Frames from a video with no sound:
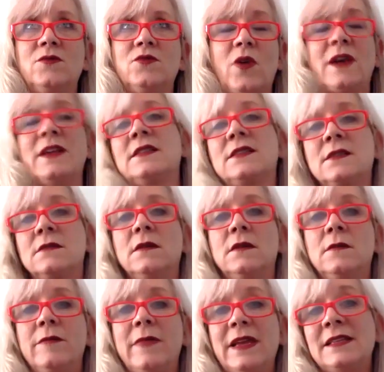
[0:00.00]
rights
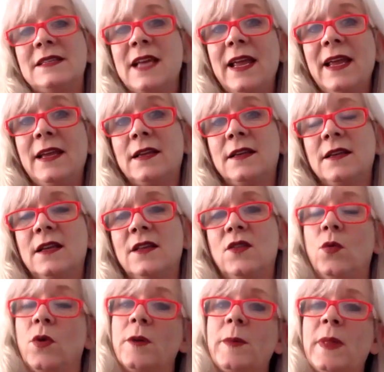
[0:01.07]
maintained in the
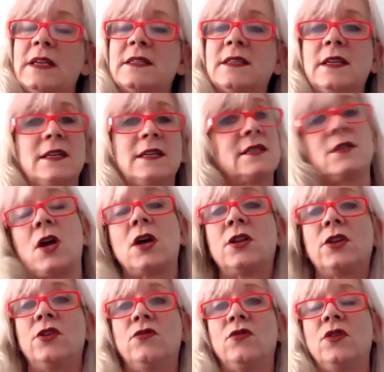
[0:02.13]
workplace, and it's not a
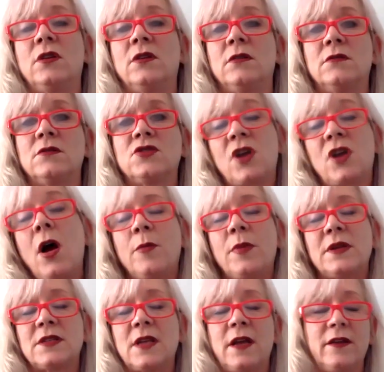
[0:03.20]
union shop
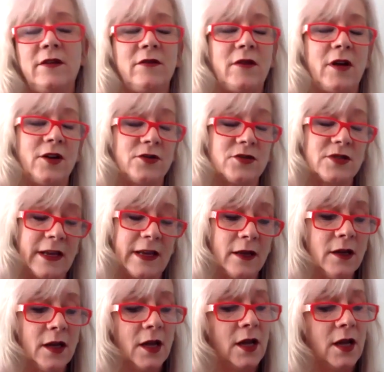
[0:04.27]
as I understand.